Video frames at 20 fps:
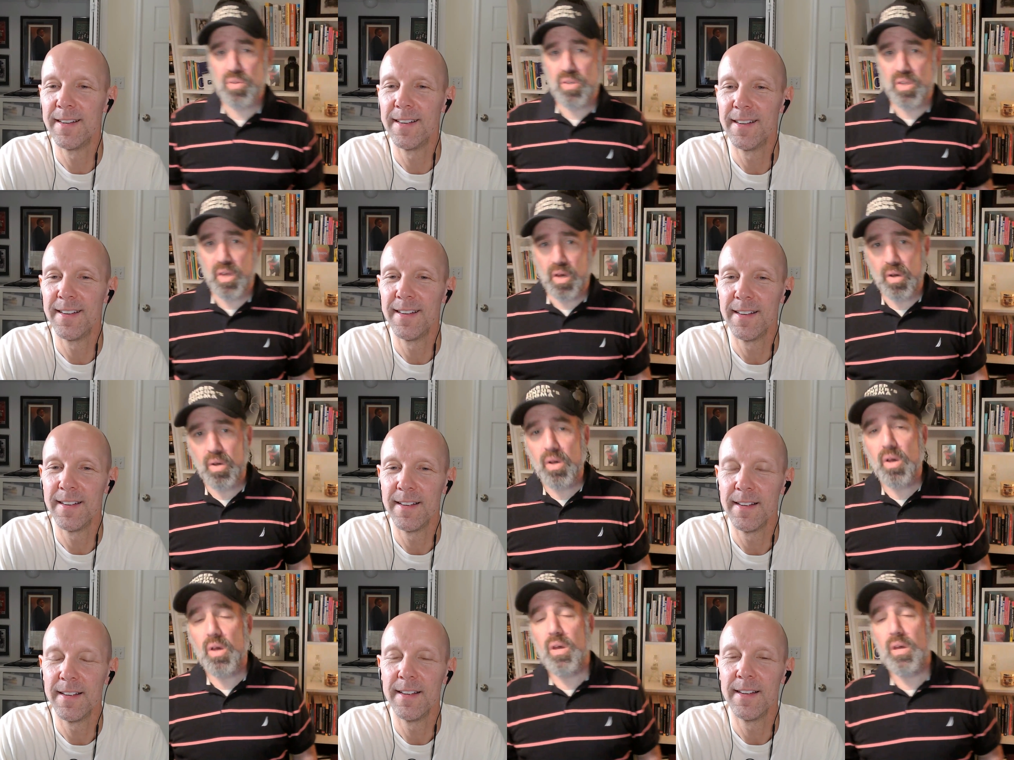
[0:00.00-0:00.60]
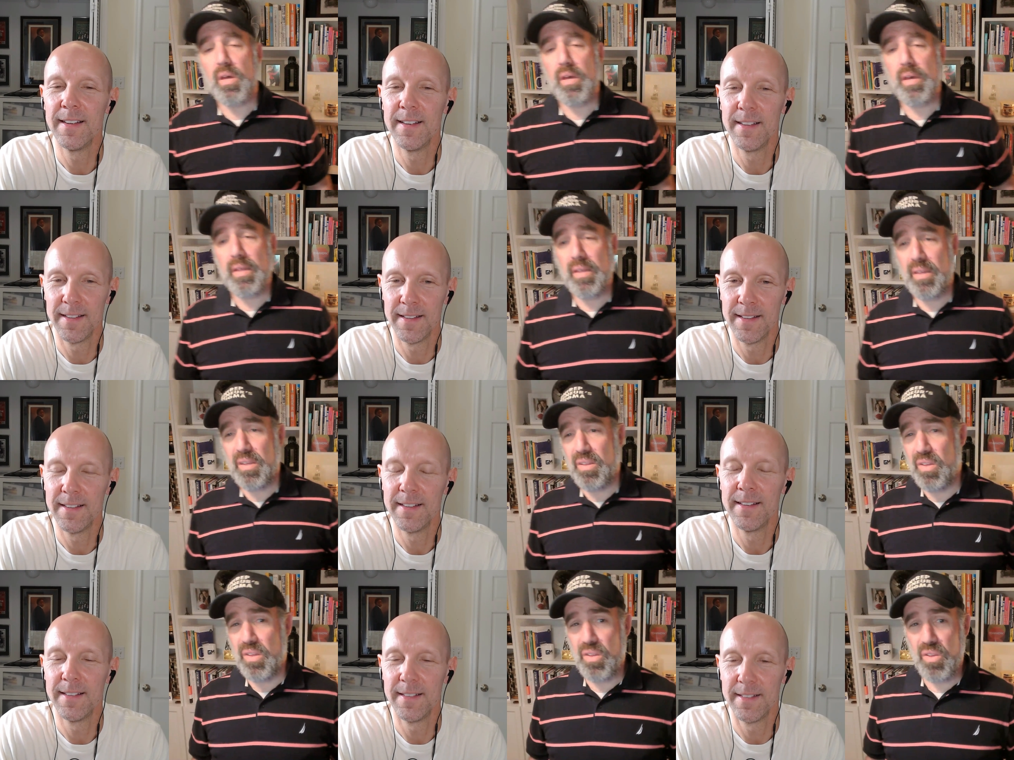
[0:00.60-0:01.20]
Speaker 1: you know,
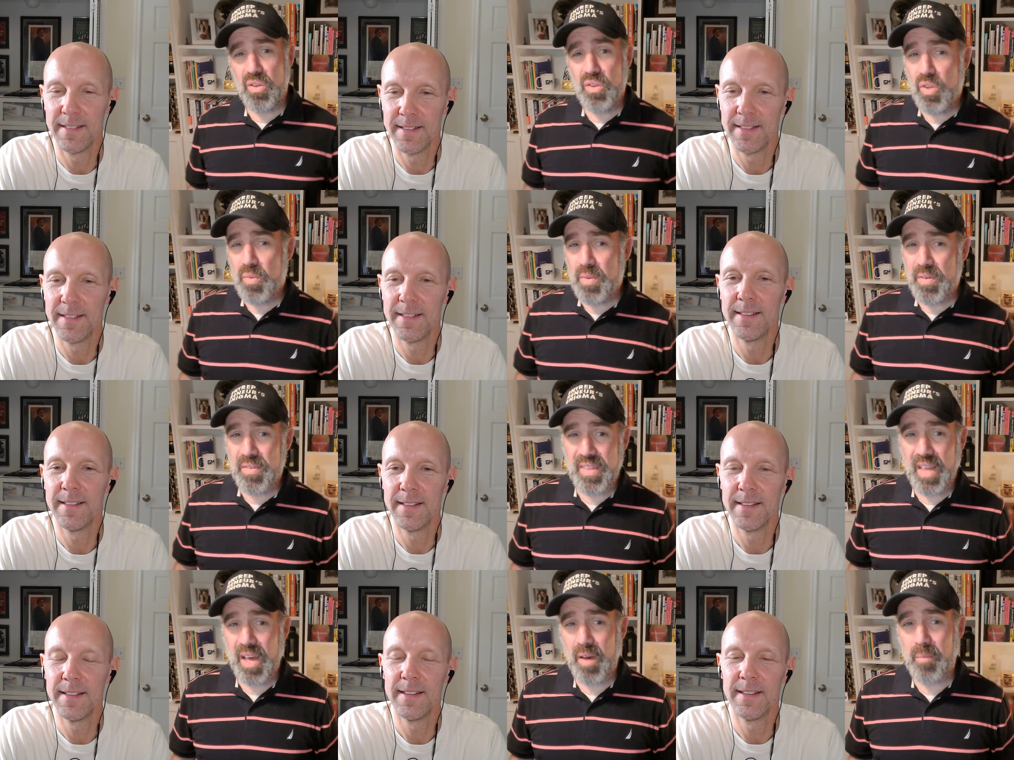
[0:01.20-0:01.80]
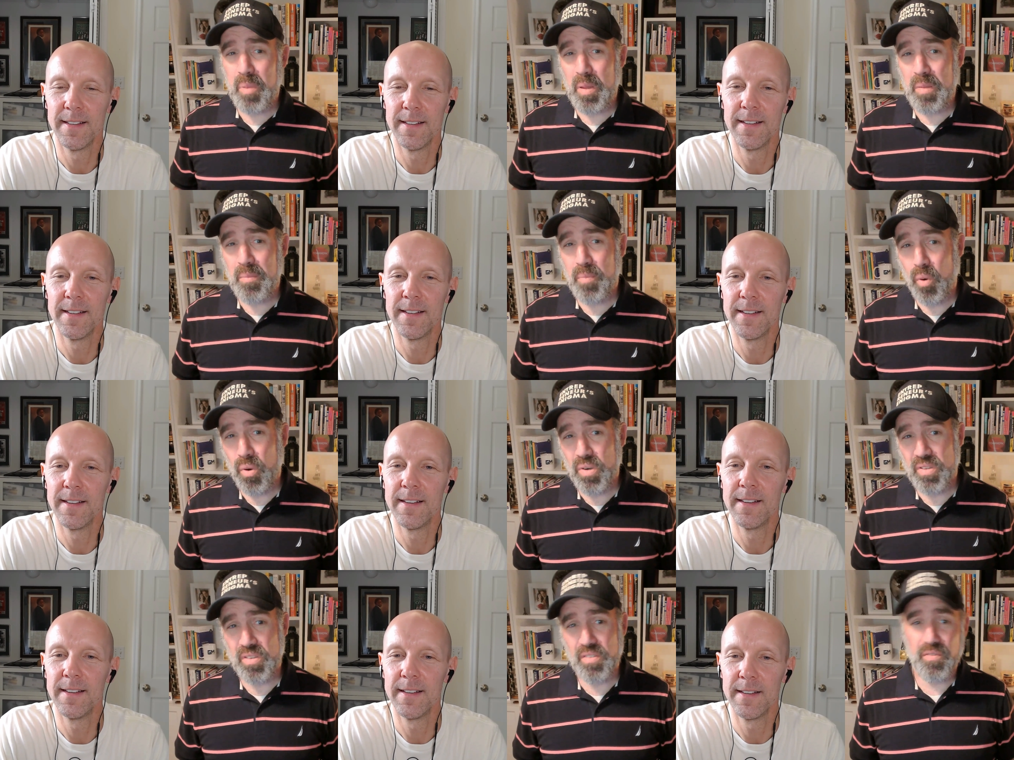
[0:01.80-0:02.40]
YouTube even now
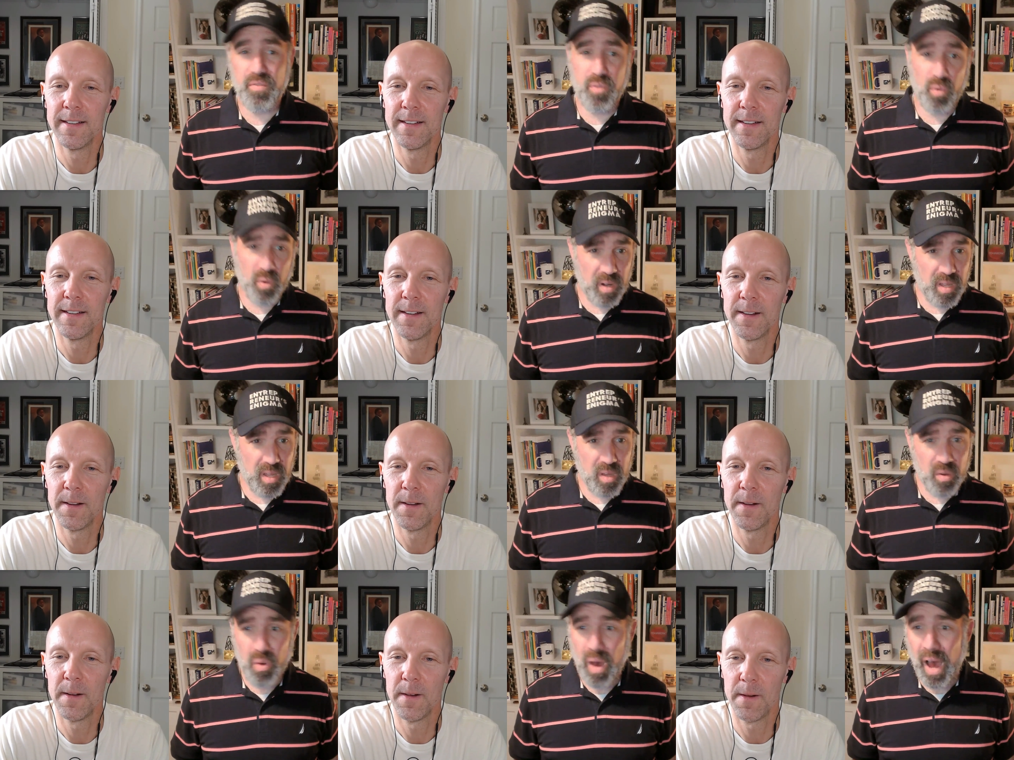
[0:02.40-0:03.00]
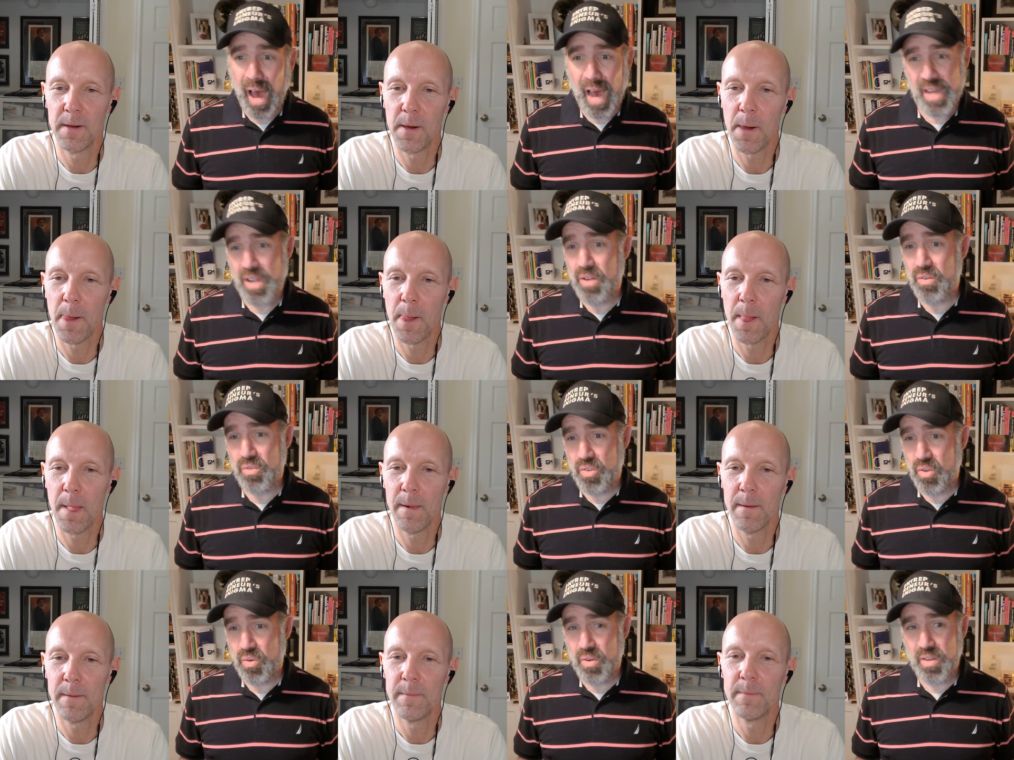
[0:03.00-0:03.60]
imports it for you. I
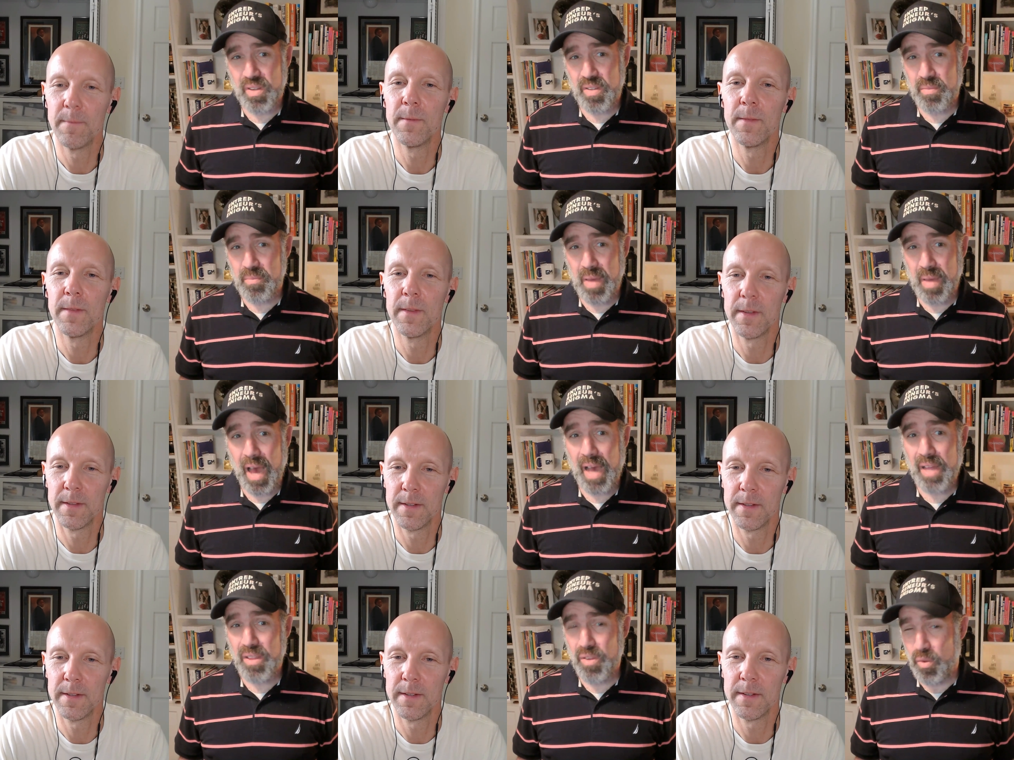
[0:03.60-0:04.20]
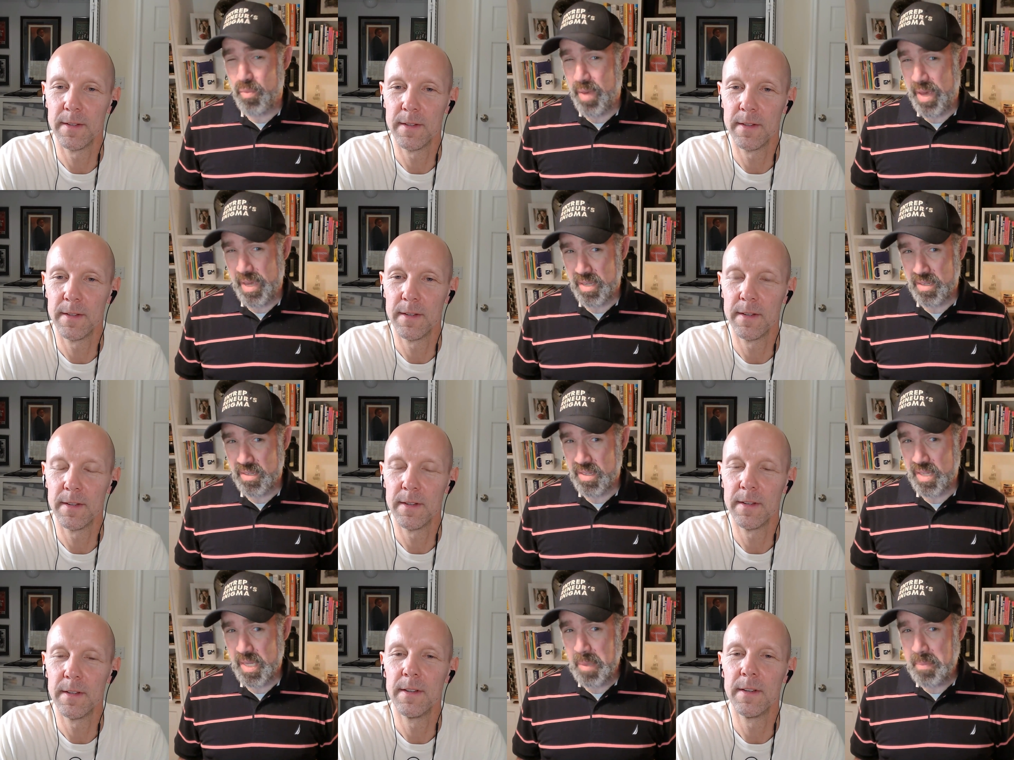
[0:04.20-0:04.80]
don't do it. I do it
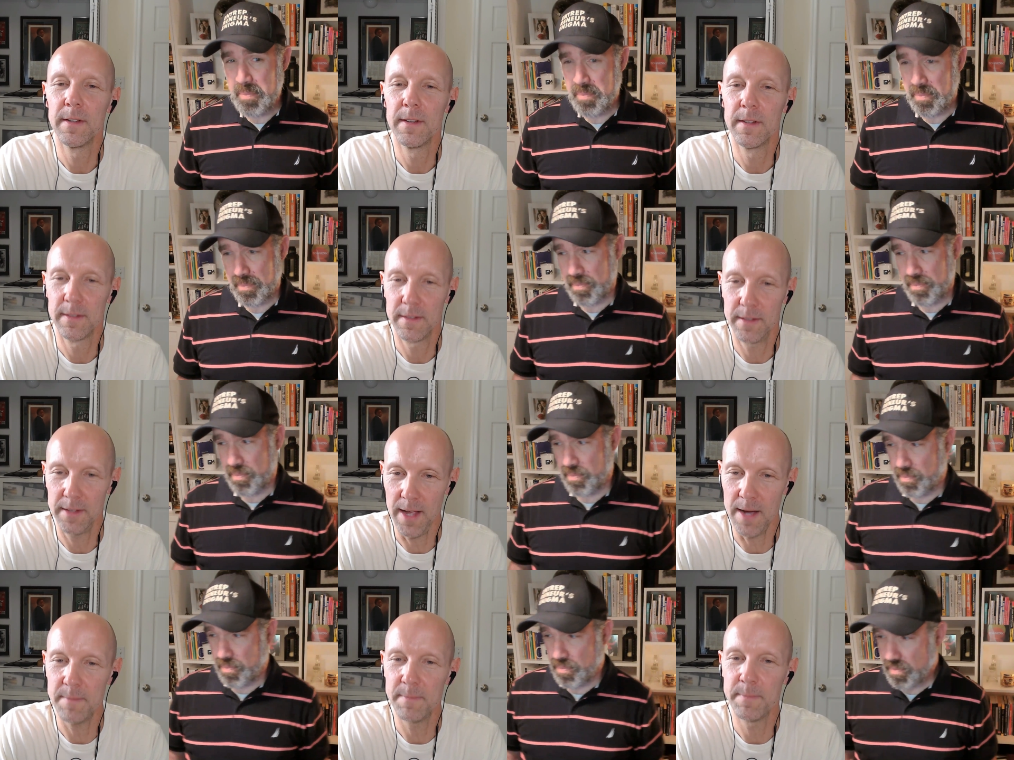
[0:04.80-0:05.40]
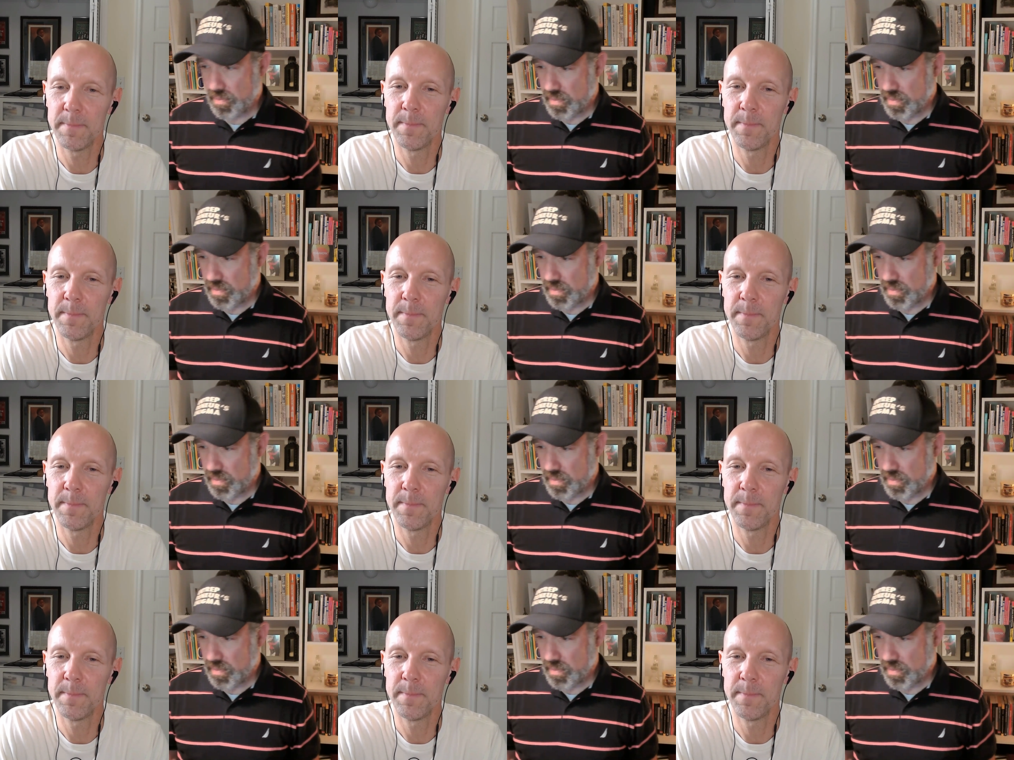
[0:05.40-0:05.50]
manually. Yeah.